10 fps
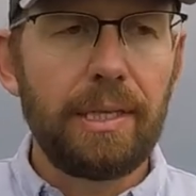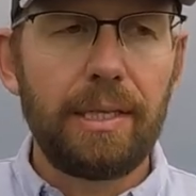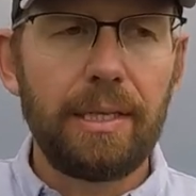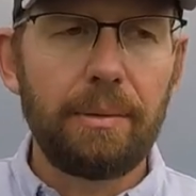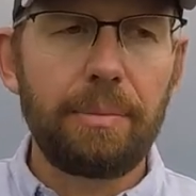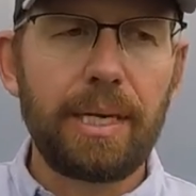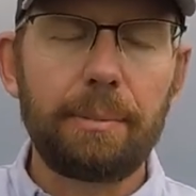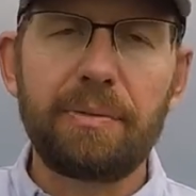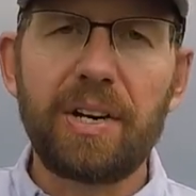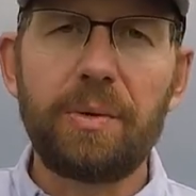But
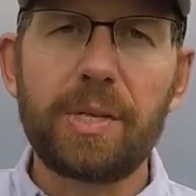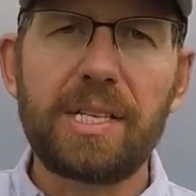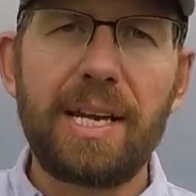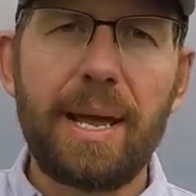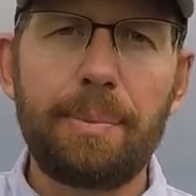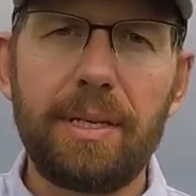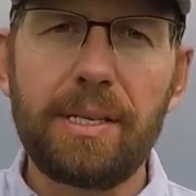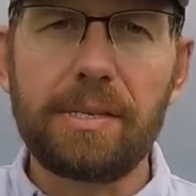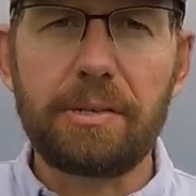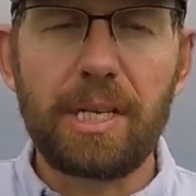I'm afraid what's going to happen
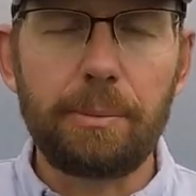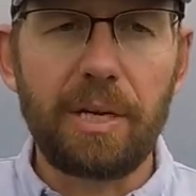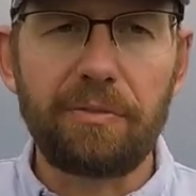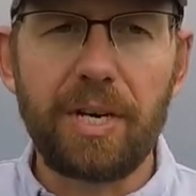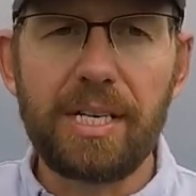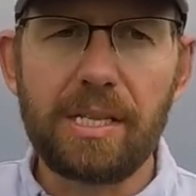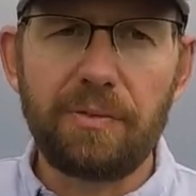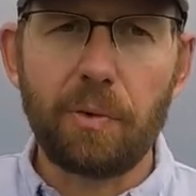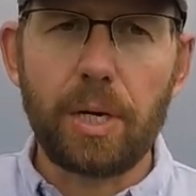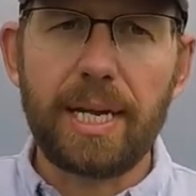is there's going to be a freeze in
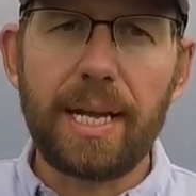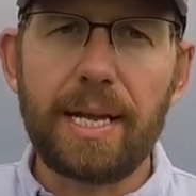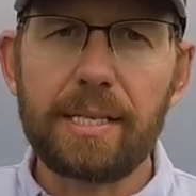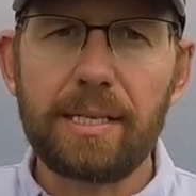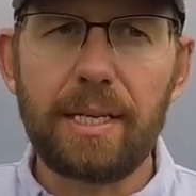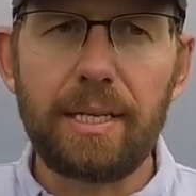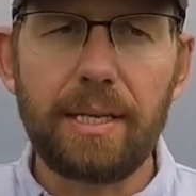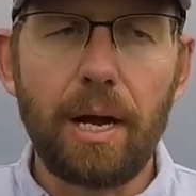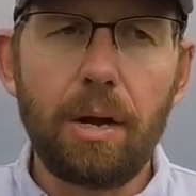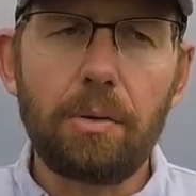the forecast, and
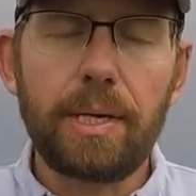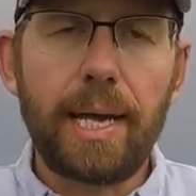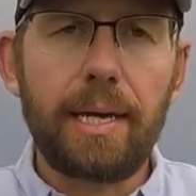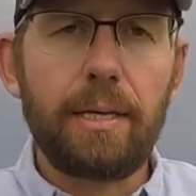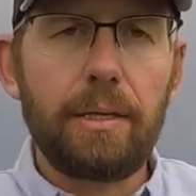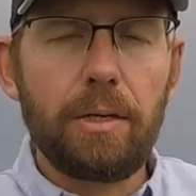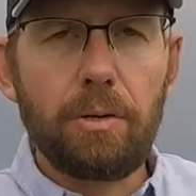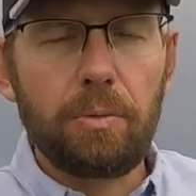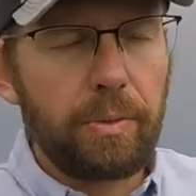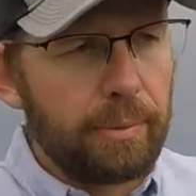
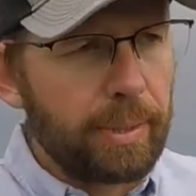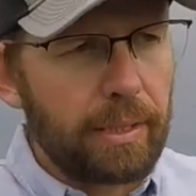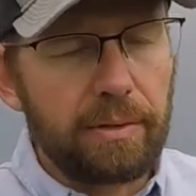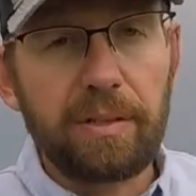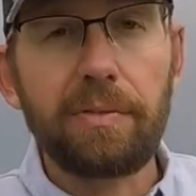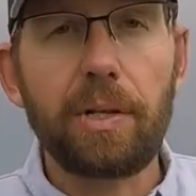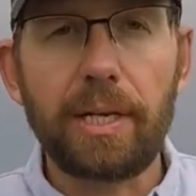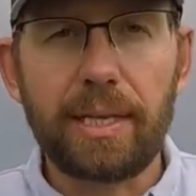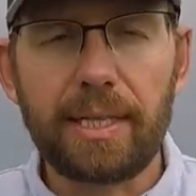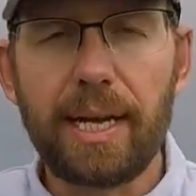we better
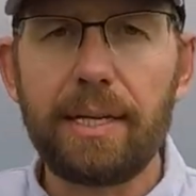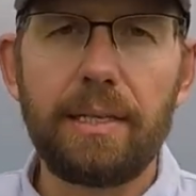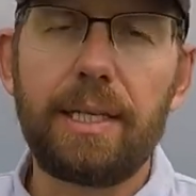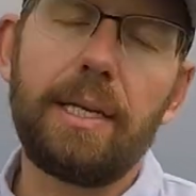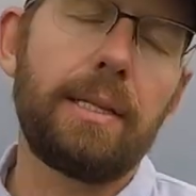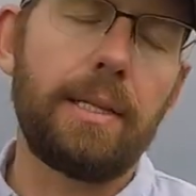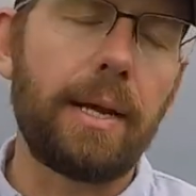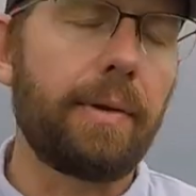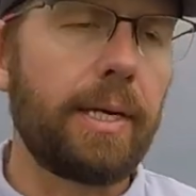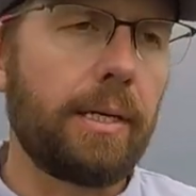defoliate the cotton and get
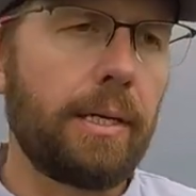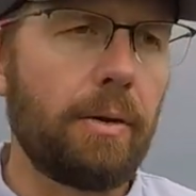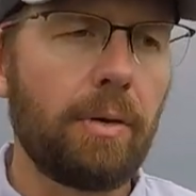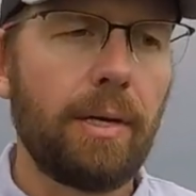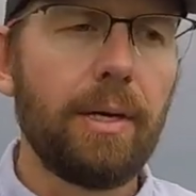that ready to go.